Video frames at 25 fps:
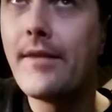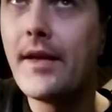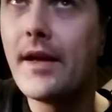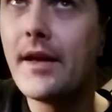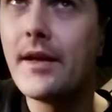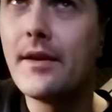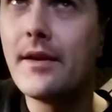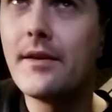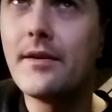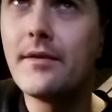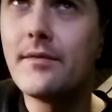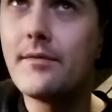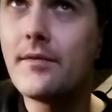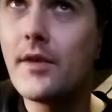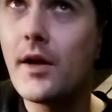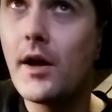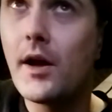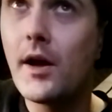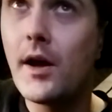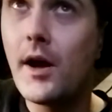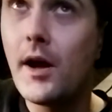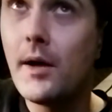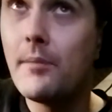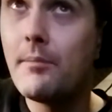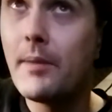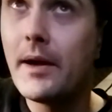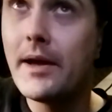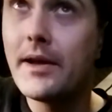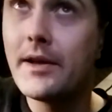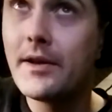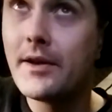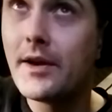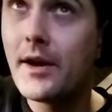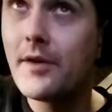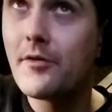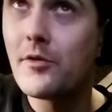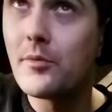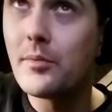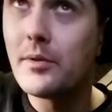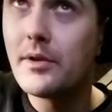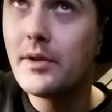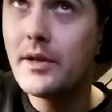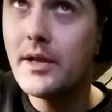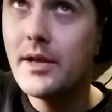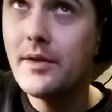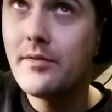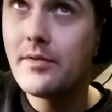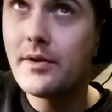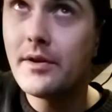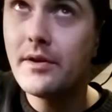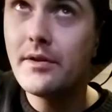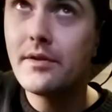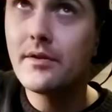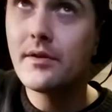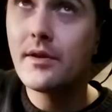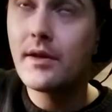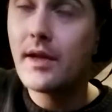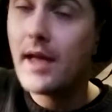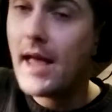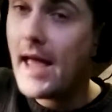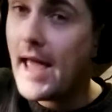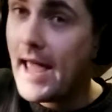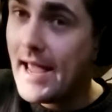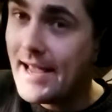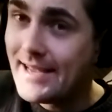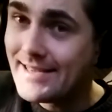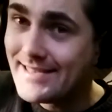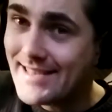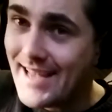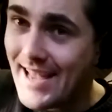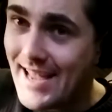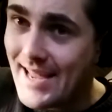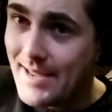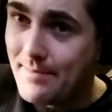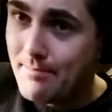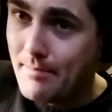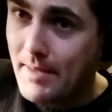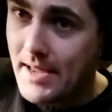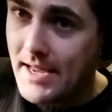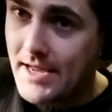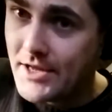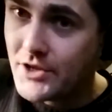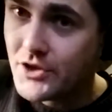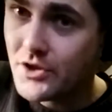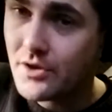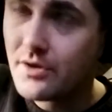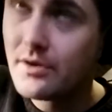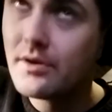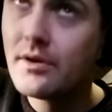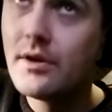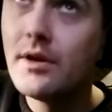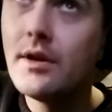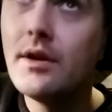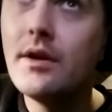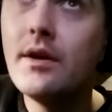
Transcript: Then I'll bet you'll never believe it is A major.